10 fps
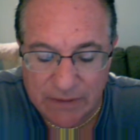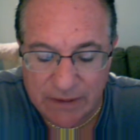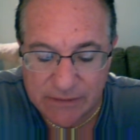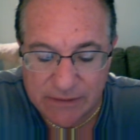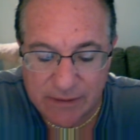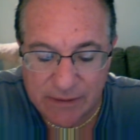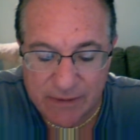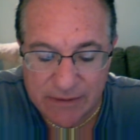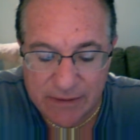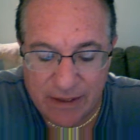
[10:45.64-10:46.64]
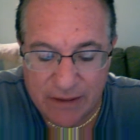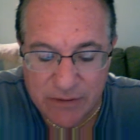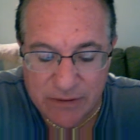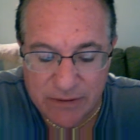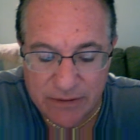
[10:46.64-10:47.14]
Some of these
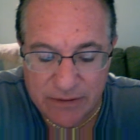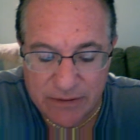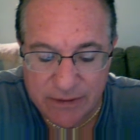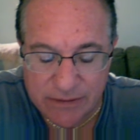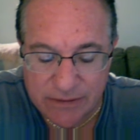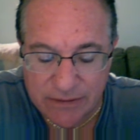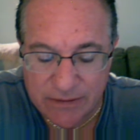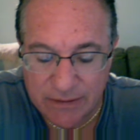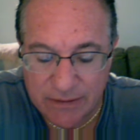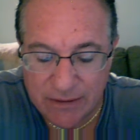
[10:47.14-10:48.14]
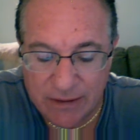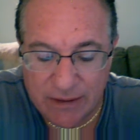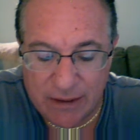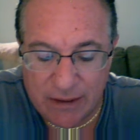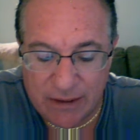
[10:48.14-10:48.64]
games, you just...
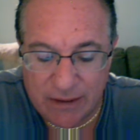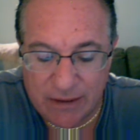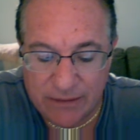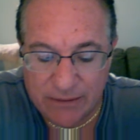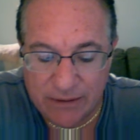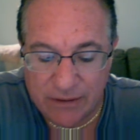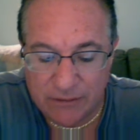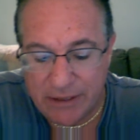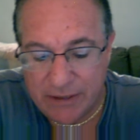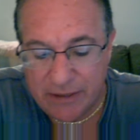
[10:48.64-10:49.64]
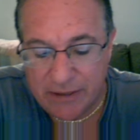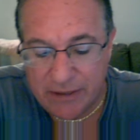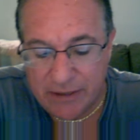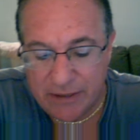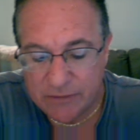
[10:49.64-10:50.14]
here, Leake was
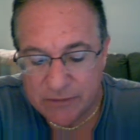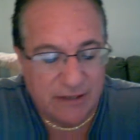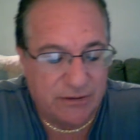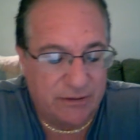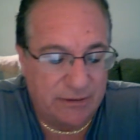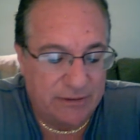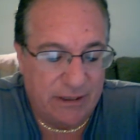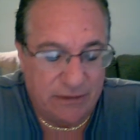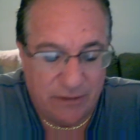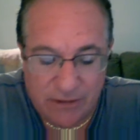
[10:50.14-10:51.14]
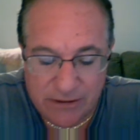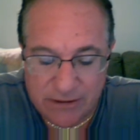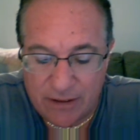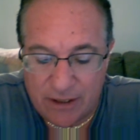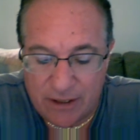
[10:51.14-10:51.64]
playing Lester, St. Louis
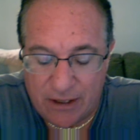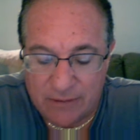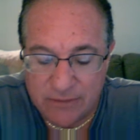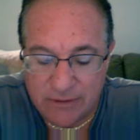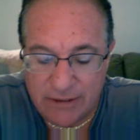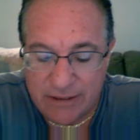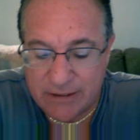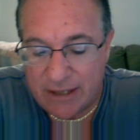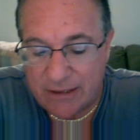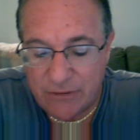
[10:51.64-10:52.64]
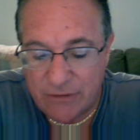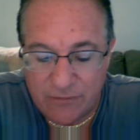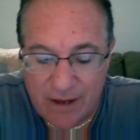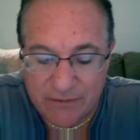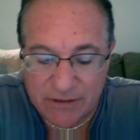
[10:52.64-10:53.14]
and the Cubs. Leake's got a
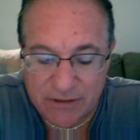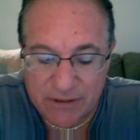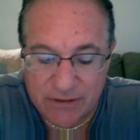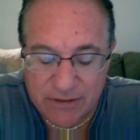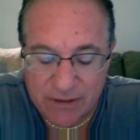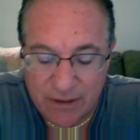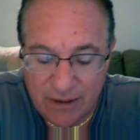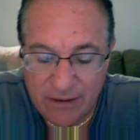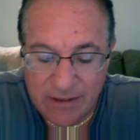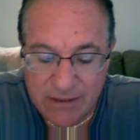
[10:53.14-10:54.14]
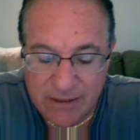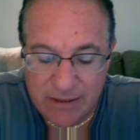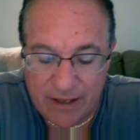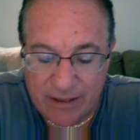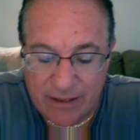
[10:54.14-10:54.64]
2.56. He's
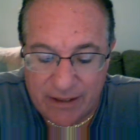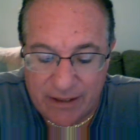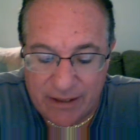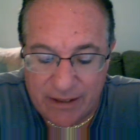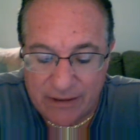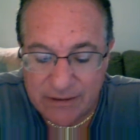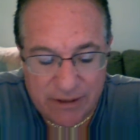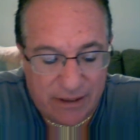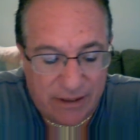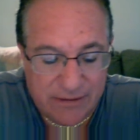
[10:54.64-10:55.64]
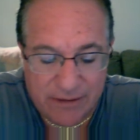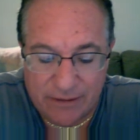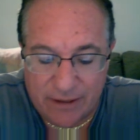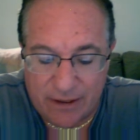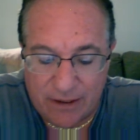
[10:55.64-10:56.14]
the ace. Lester's the ace
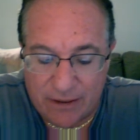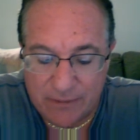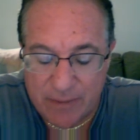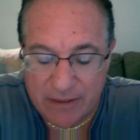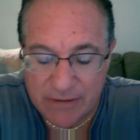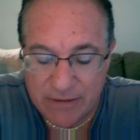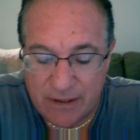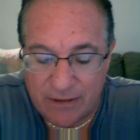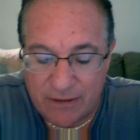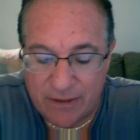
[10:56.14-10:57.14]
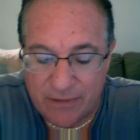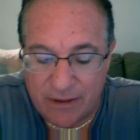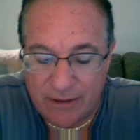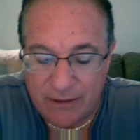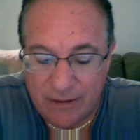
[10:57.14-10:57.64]
on the Cubs based on
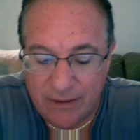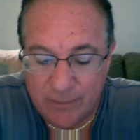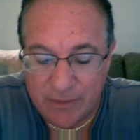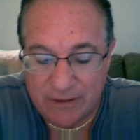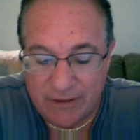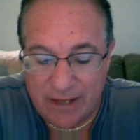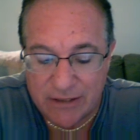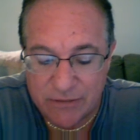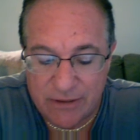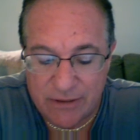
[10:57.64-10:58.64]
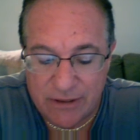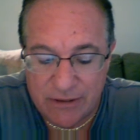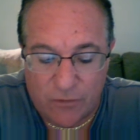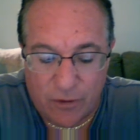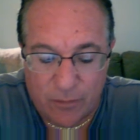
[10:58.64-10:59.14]
ERA. But the last 3
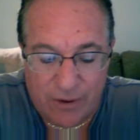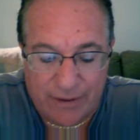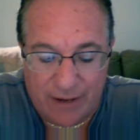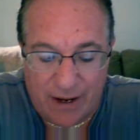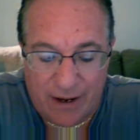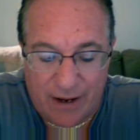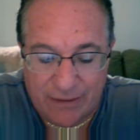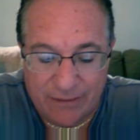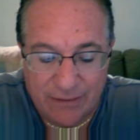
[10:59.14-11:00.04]
is 4.9.